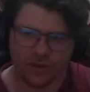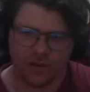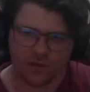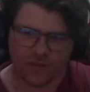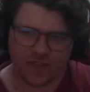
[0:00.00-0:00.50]

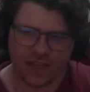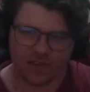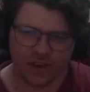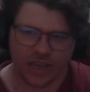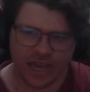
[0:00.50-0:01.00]
So I think he's
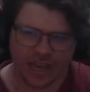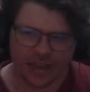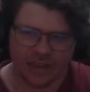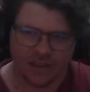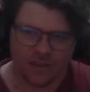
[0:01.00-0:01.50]
okay.
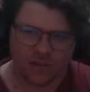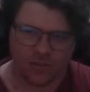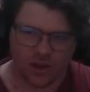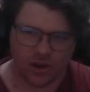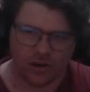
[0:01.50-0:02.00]

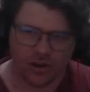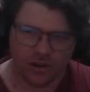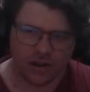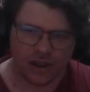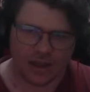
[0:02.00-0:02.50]
Sloan
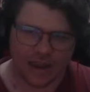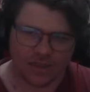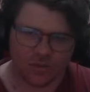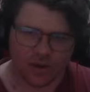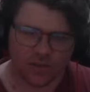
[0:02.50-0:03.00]
can't
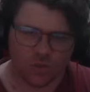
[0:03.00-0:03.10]
gather it.